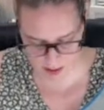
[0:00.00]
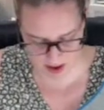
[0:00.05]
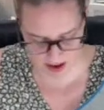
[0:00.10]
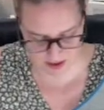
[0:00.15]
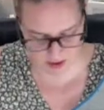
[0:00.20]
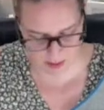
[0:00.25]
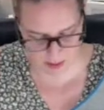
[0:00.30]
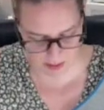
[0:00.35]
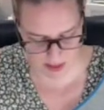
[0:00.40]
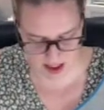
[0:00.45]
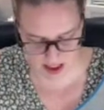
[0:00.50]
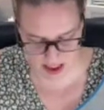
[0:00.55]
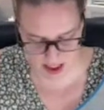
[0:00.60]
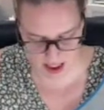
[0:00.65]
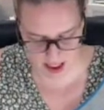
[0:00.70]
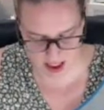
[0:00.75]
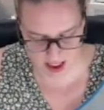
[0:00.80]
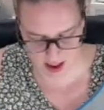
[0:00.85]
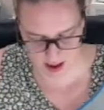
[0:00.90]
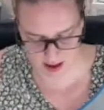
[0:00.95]
of a
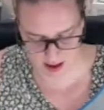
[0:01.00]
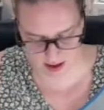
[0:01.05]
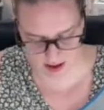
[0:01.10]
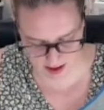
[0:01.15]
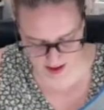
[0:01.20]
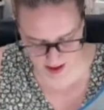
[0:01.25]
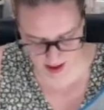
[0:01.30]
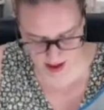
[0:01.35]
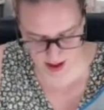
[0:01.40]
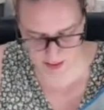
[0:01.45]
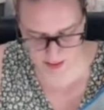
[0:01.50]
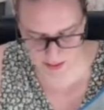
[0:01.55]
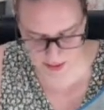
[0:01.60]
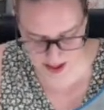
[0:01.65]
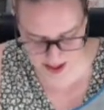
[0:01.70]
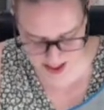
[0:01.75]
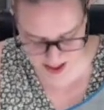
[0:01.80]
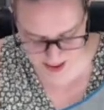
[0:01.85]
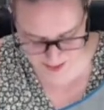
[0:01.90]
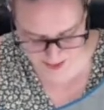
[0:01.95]
muddy
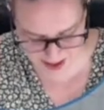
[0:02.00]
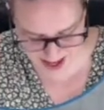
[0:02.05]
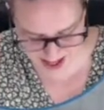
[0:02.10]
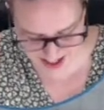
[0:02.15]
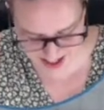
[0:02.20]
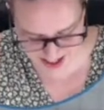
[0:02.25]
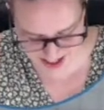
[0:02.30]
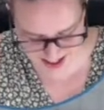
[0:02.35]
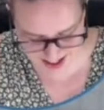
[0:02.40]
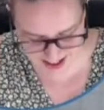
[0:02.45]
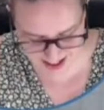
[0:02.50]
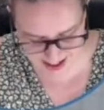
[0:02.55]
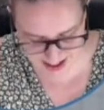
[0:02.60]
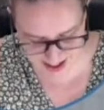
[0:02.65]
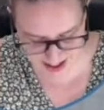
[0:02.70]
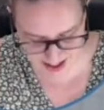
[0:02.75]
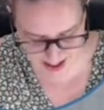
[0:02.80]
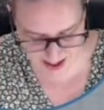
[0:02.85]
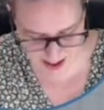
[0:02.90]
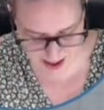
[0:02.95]
mess.
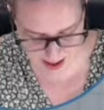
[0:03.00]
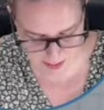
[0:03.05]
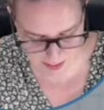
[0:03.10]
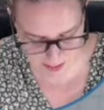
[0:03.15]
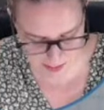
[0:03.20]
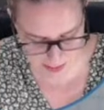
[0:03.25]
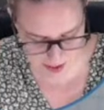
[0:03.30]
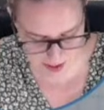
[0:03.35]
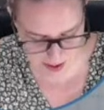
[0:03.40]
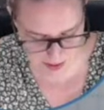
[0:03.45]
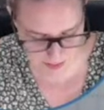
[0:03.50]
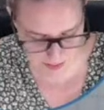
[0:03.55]
But